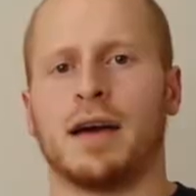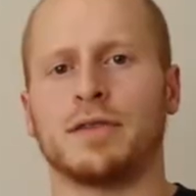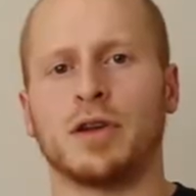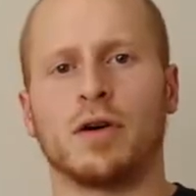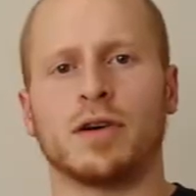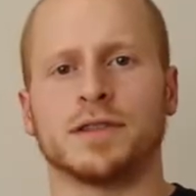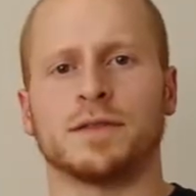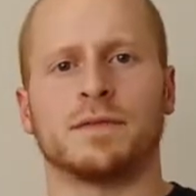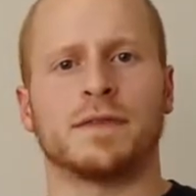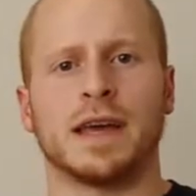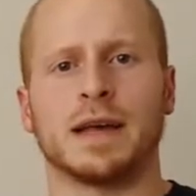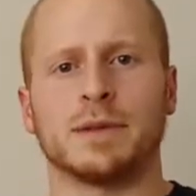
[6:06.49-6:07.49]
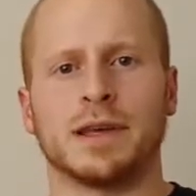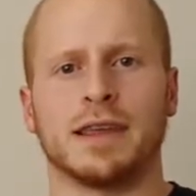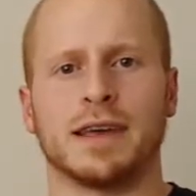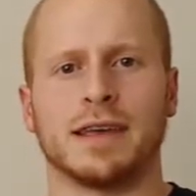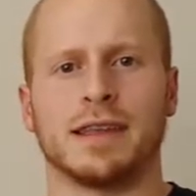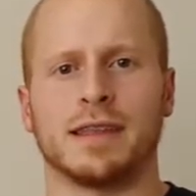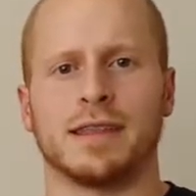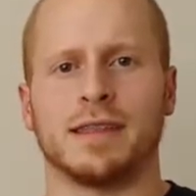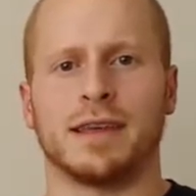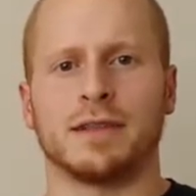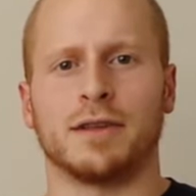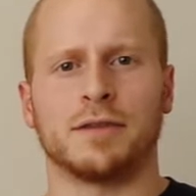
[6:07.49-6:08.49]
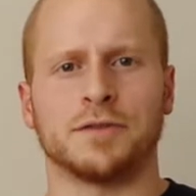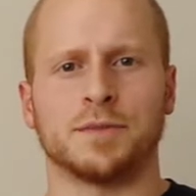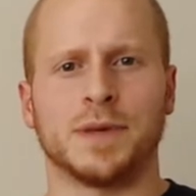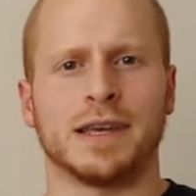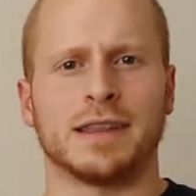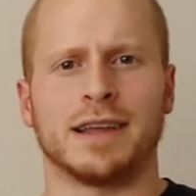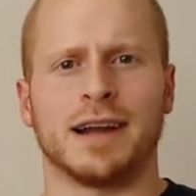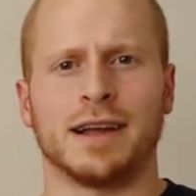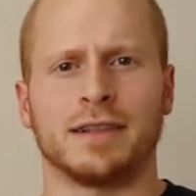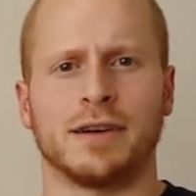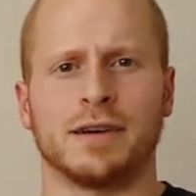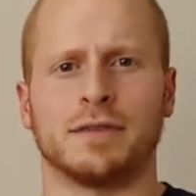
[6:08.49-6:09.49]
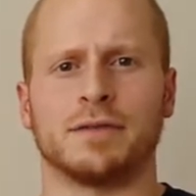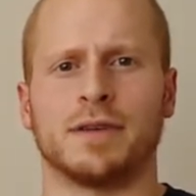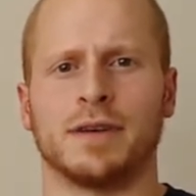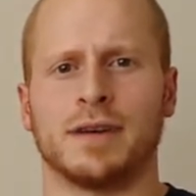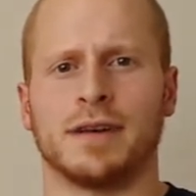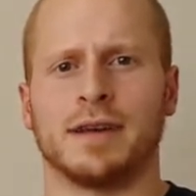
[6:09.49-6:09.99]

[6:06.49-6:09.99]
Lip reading: I have an awesome family that loves me and that I love.